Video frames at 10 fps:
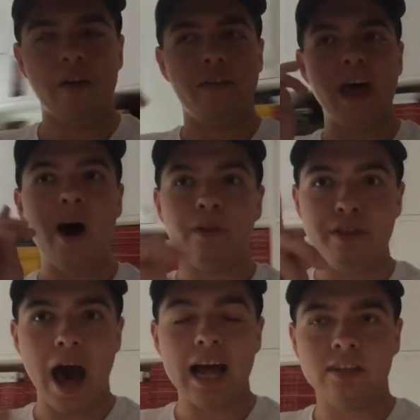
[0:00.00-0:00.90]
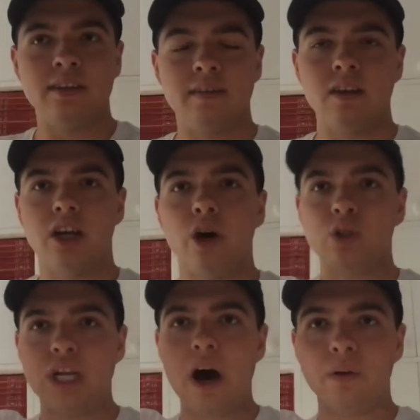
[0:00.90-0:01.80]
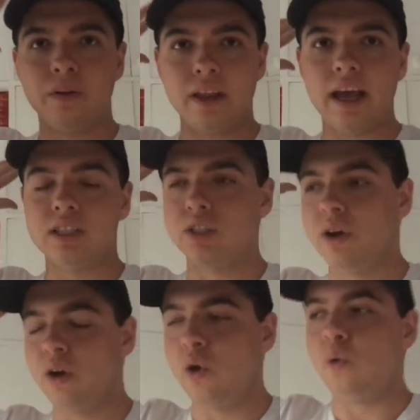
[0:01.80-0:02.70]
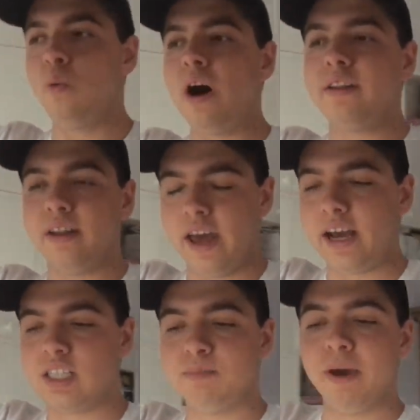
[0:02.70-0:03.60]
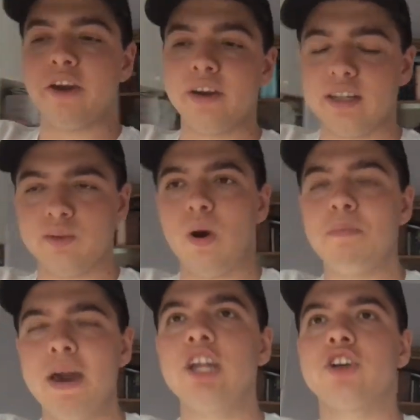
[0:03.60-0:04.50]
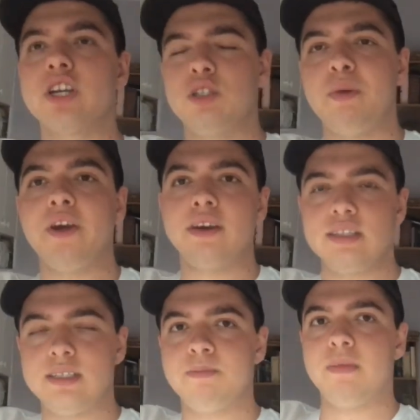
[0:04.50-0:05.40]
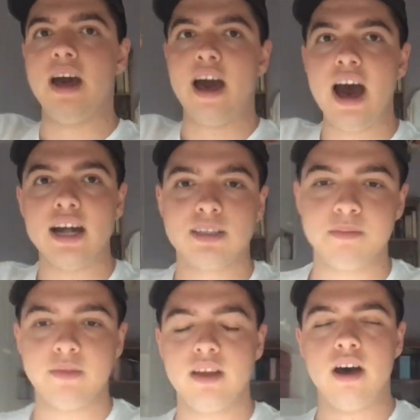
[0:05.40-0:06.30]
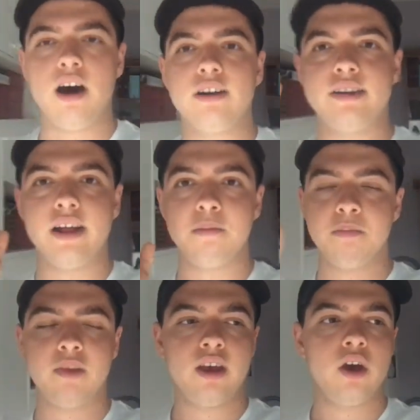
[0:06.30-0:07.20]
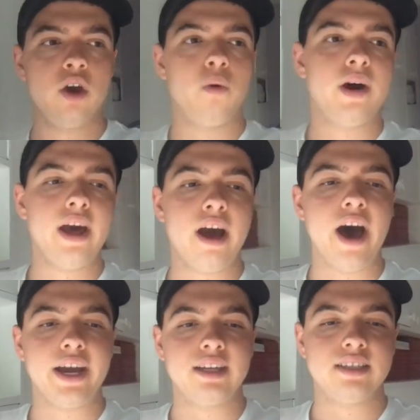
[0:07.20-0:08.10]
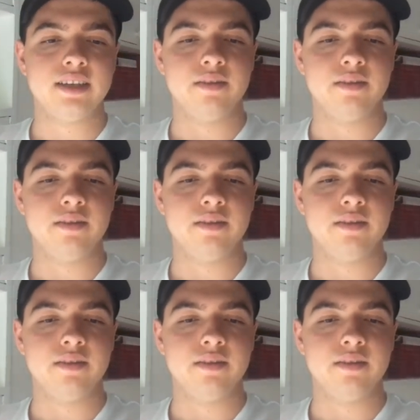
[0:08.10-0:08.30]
now that goes down as one experience, one major experience that I had other than when I hiked.